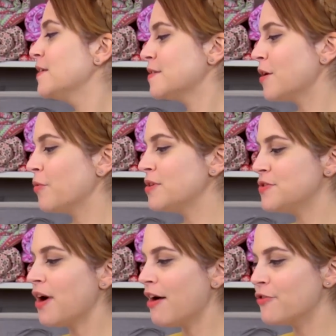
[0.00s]
So
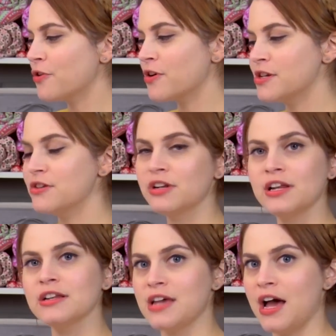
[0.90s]
once you have your
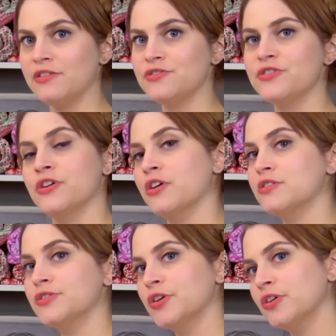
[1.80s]
unit attached, you're
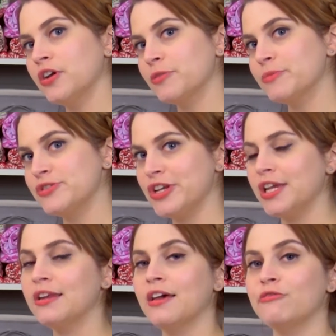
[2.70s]
going to turn on your
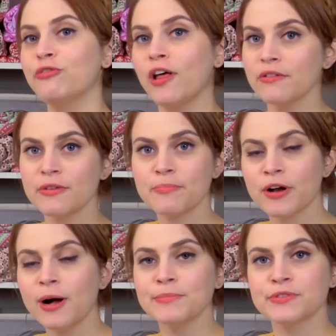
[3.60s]
machine and follow the
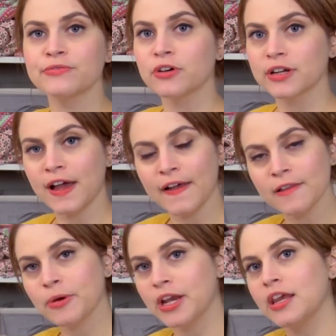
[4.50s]
prompts for
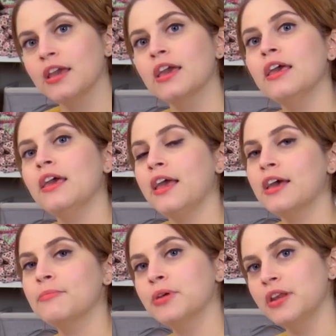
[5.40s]
calibrating
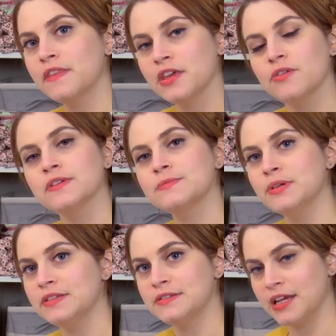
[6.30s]
and putting the
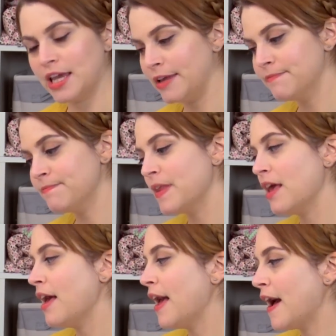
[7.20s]
USB stick in.
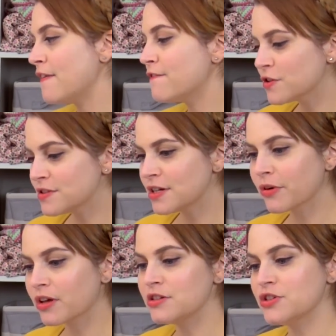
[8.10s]
And first
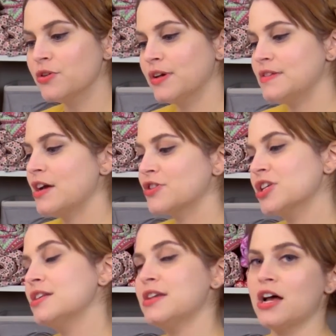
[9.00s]
thing we're going to do is
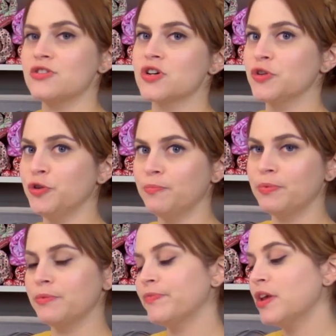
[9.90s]
actually attach our
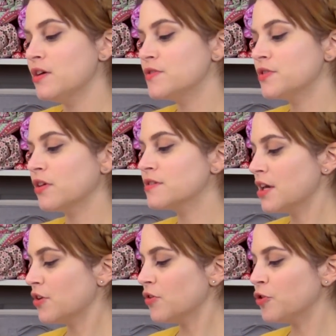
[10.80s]
hoop. So you'll
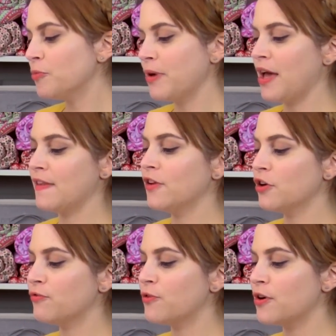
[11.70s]
take your hoop and
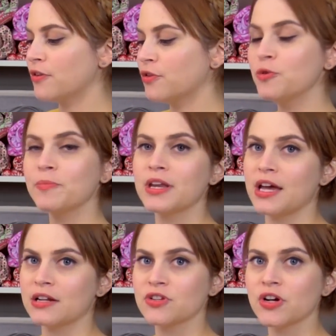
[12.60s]
look for the hoop
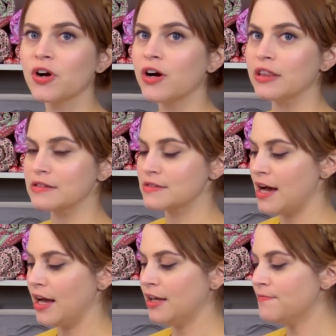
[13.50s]
connector on the
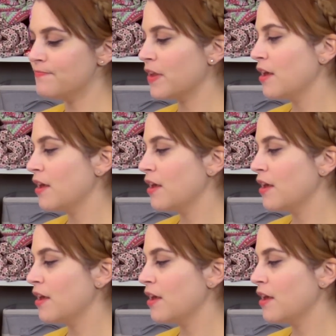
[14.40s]
side.